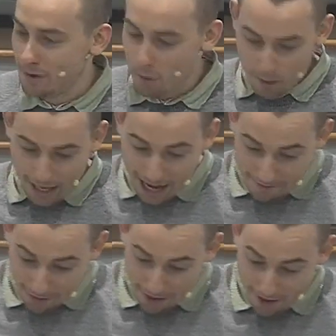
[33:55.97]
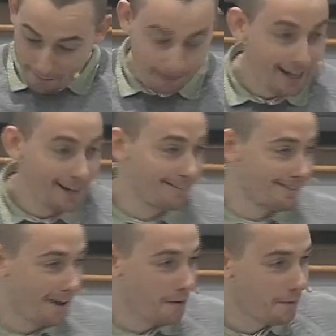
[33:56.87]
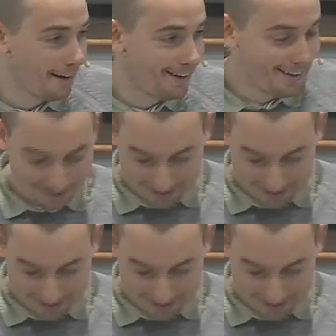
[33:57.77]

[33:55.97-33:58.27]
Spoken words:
We have our plans, don't we?